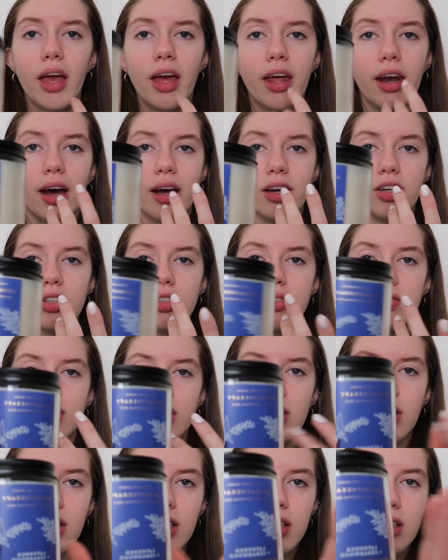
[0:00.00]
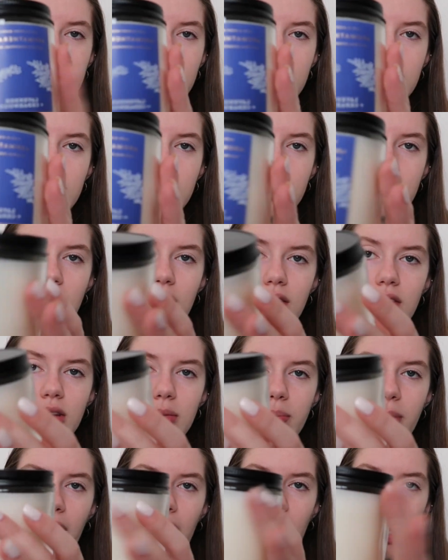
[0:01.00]
and I just feel like even the
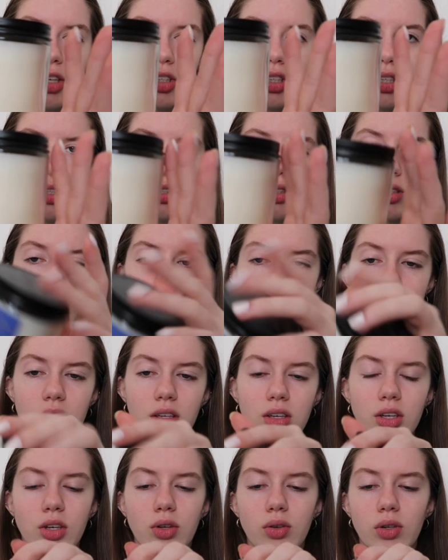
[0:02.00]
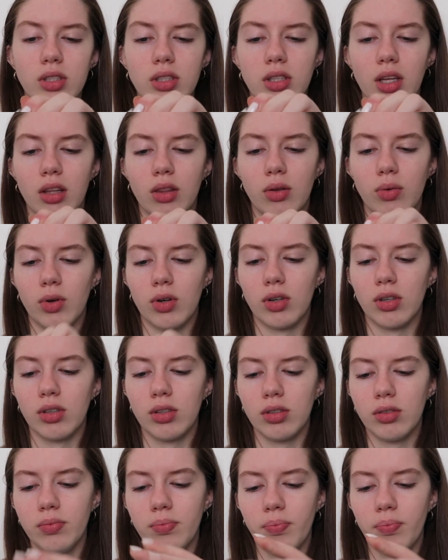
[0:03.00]
packaging is like the cutest thing in the world.